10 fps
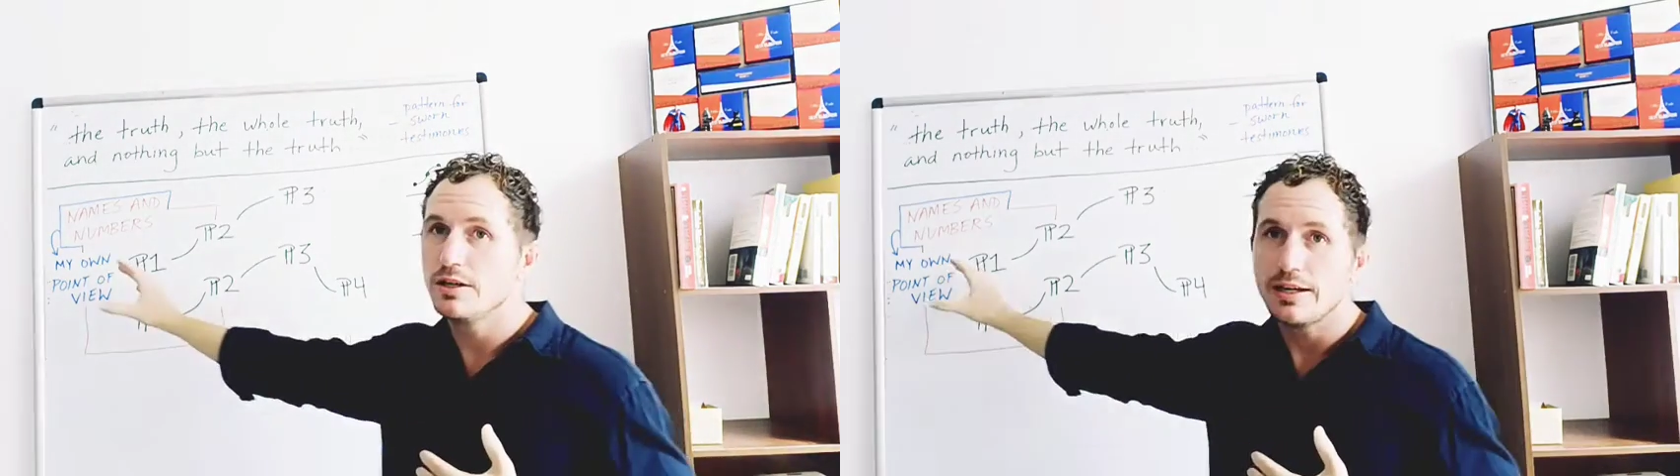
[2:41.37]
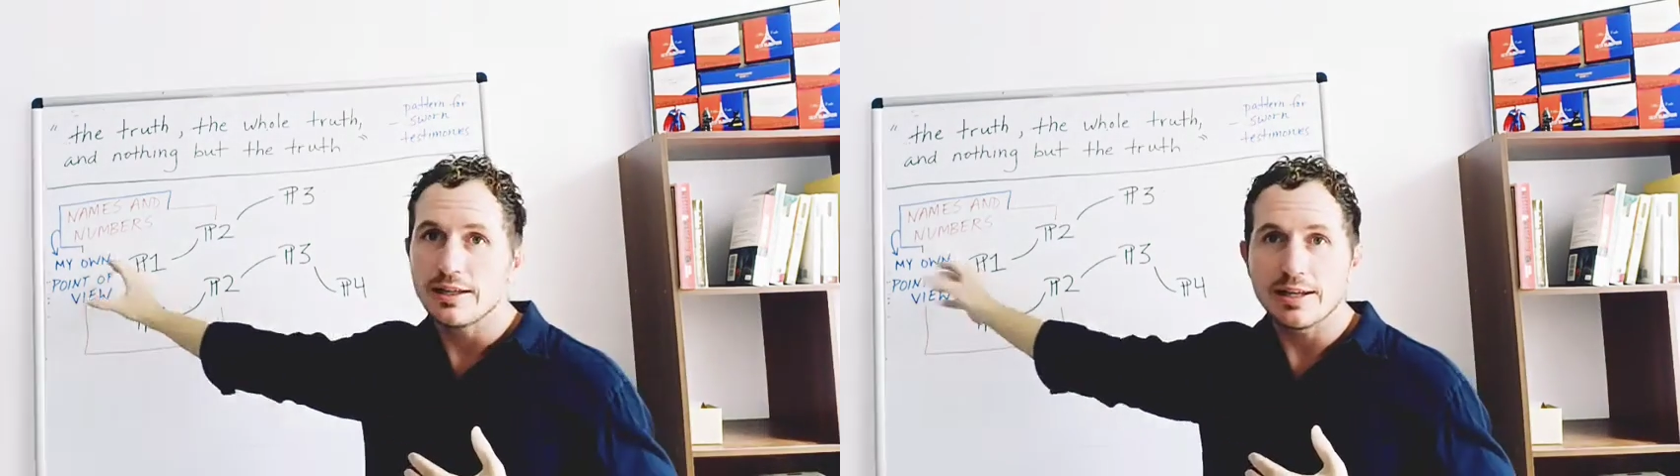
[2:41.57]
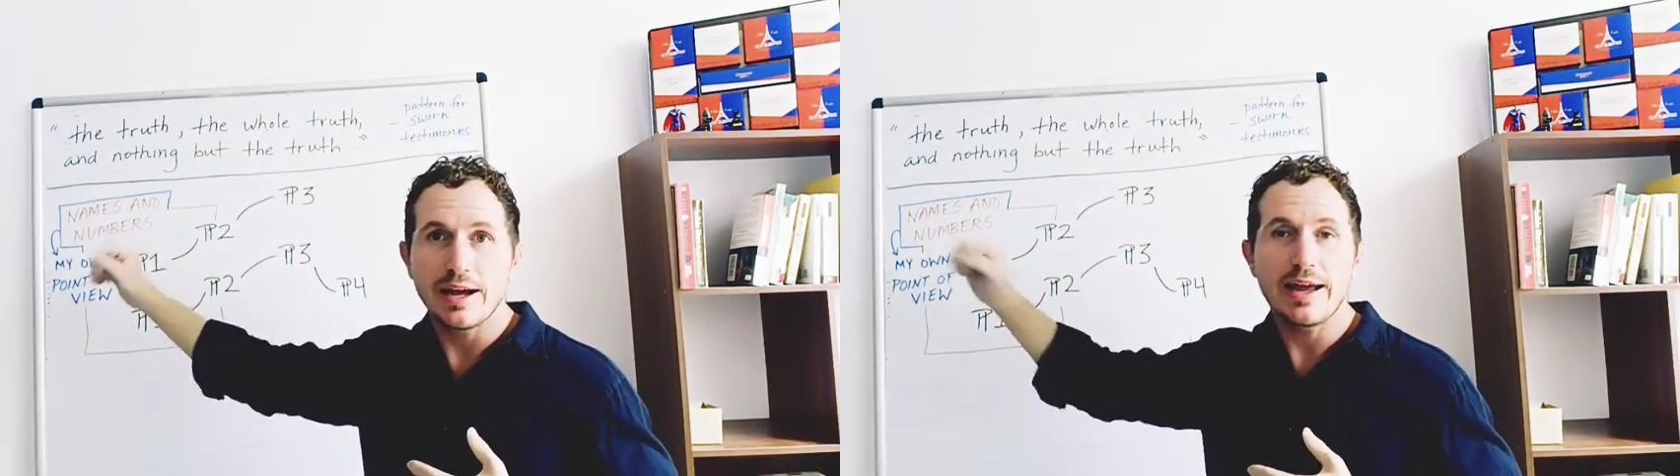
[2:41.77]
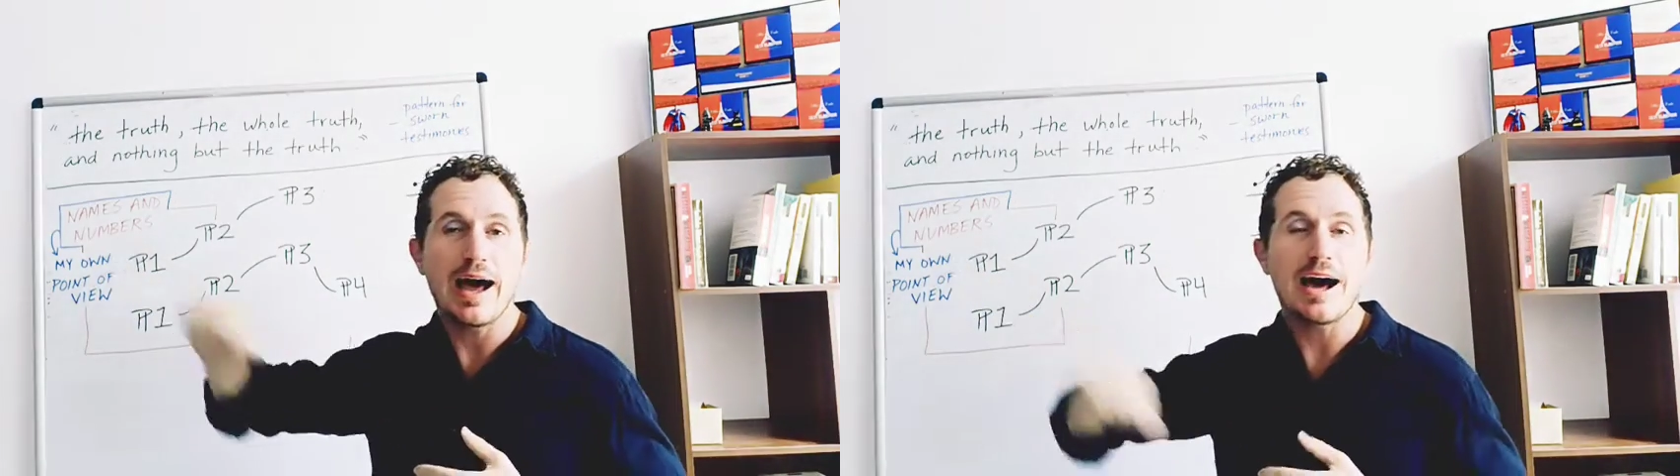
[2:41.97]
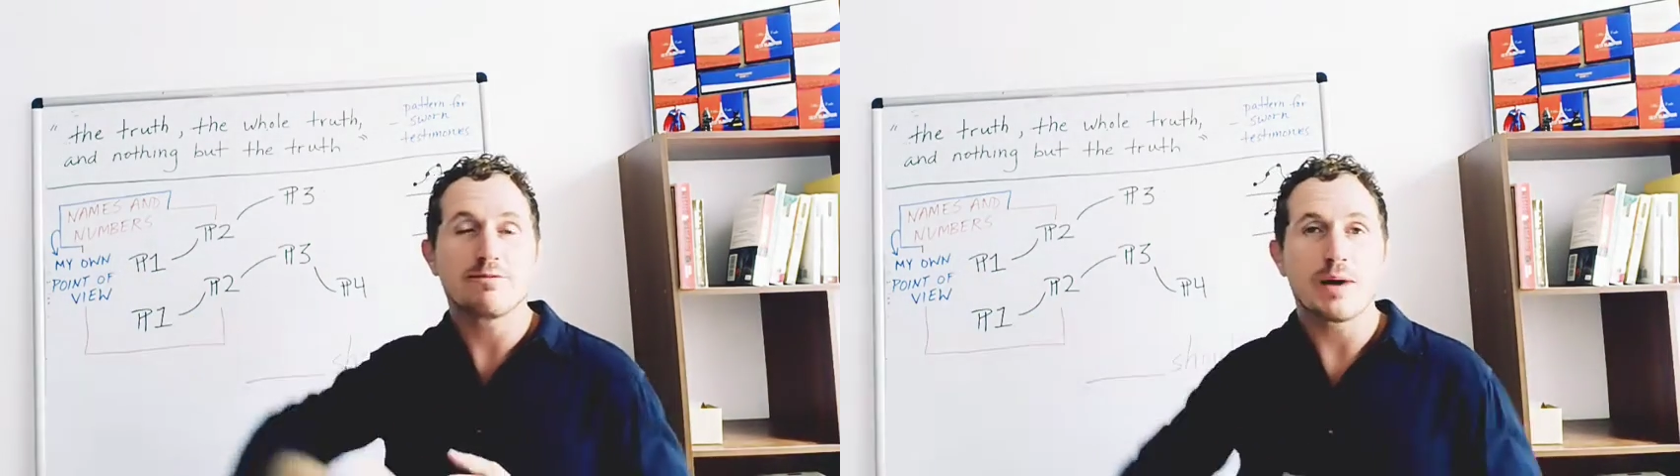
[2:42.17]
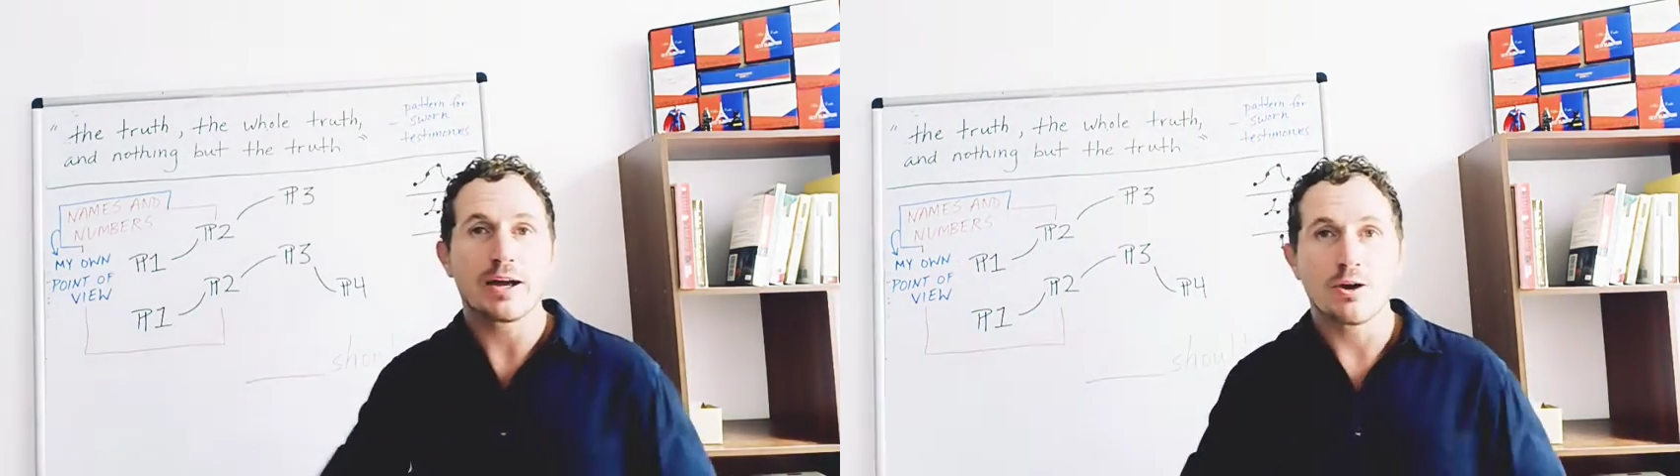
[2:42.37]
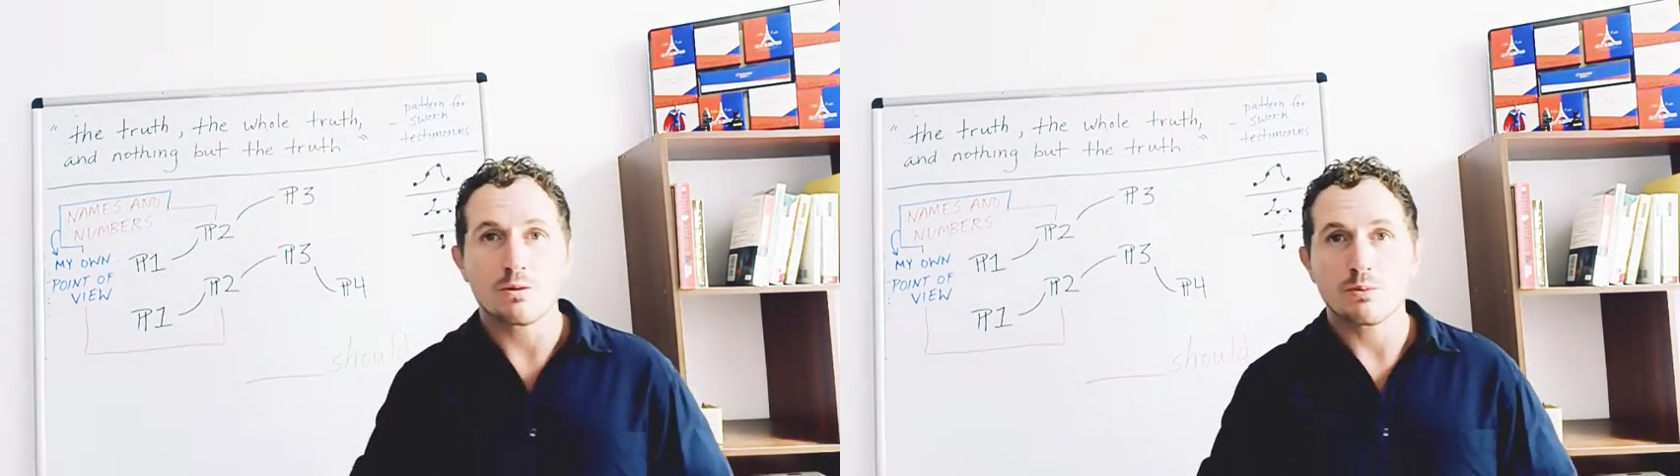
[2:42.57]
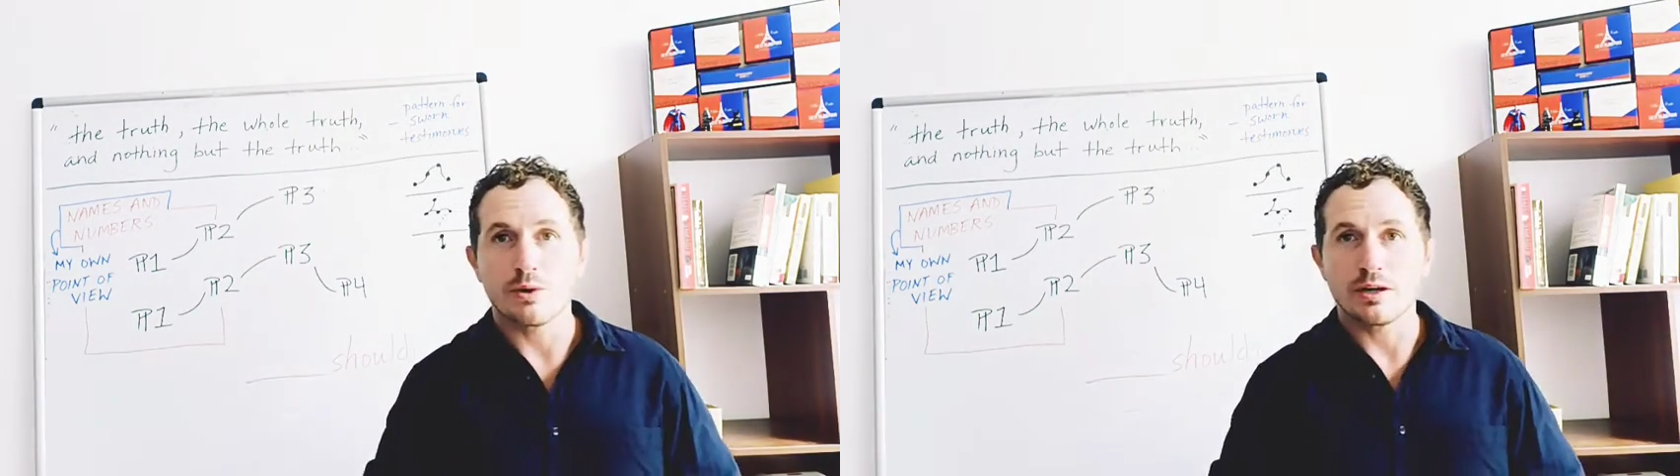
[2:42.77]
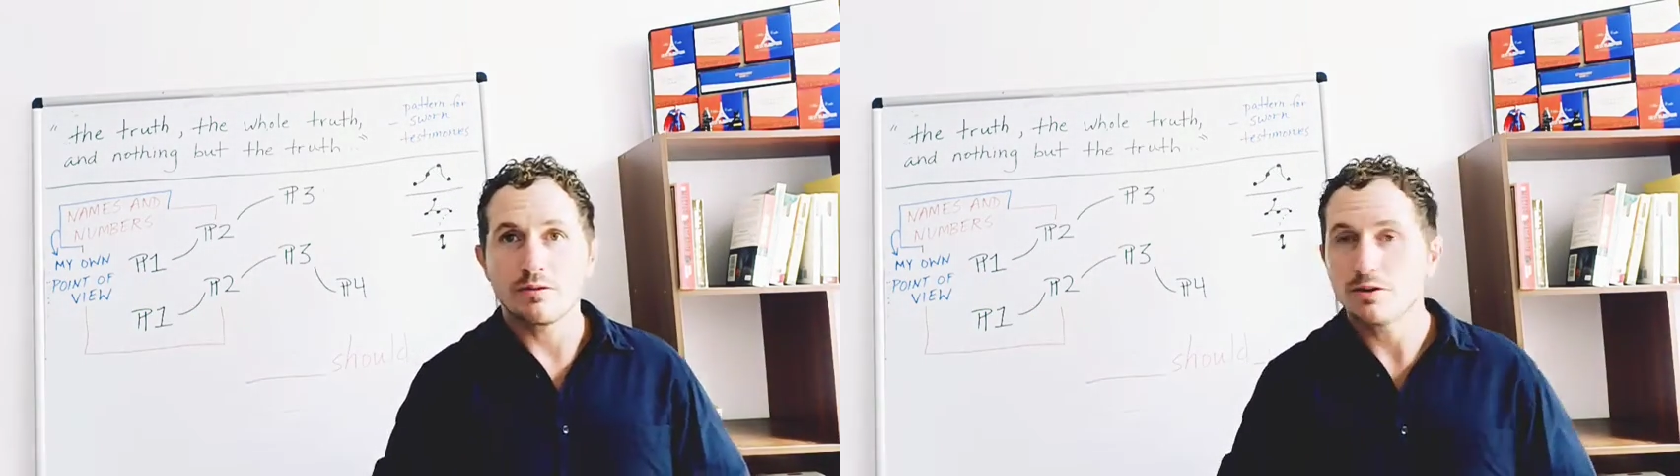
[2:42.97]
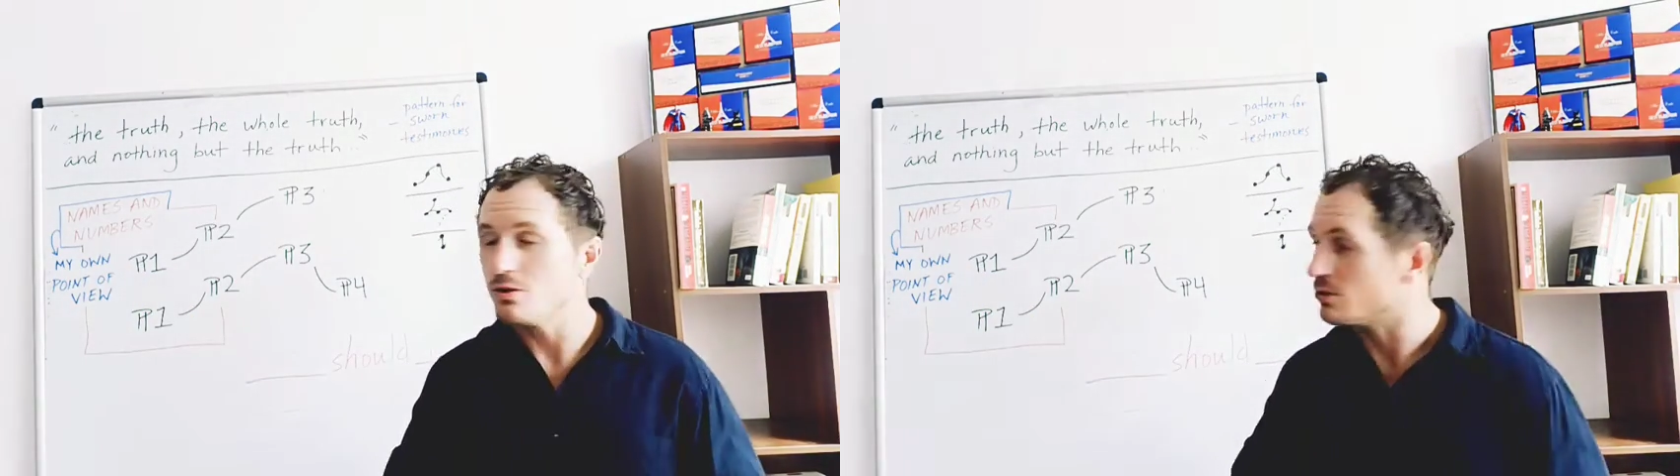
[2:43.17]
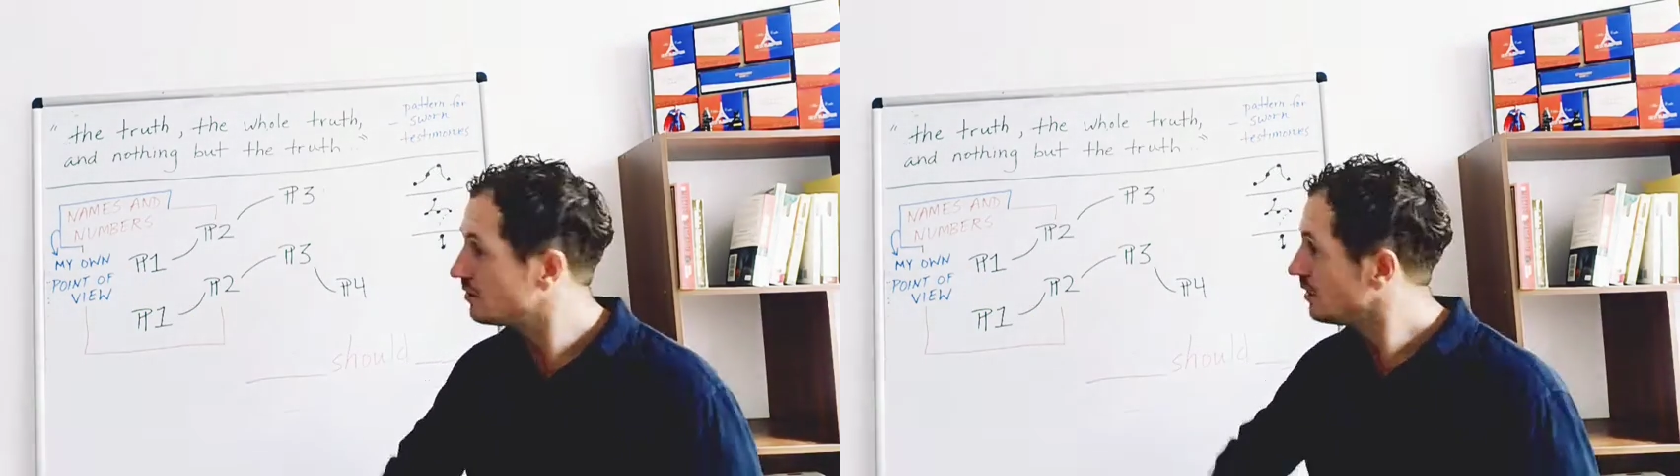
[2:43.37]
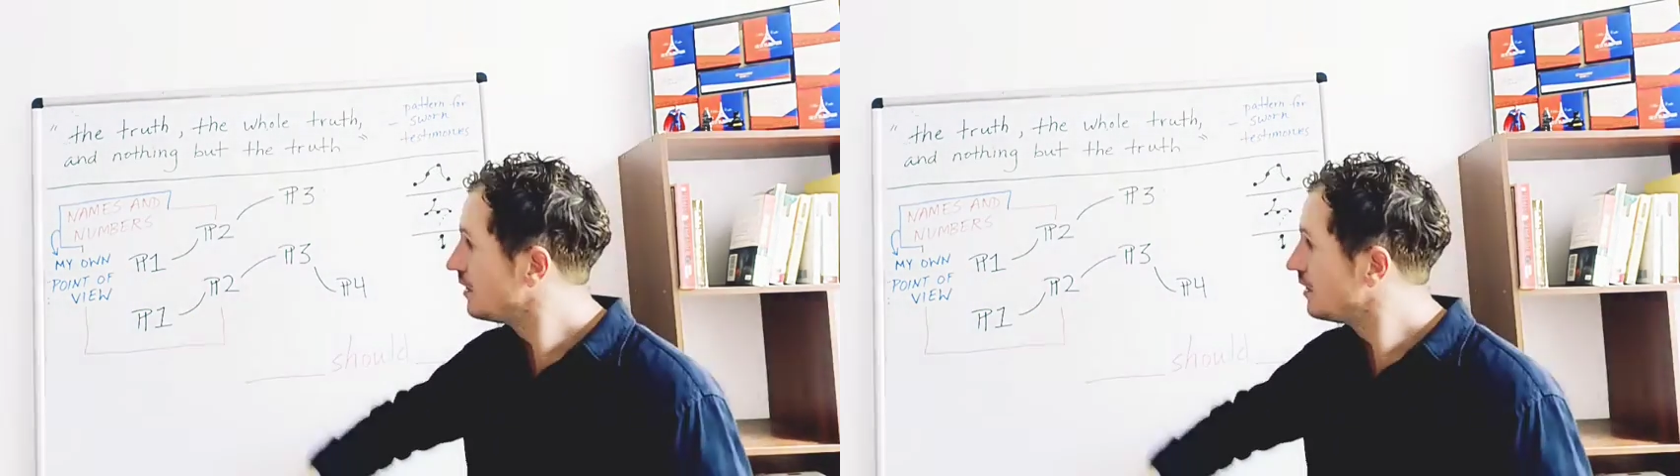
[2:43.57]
and that I have my own point of view.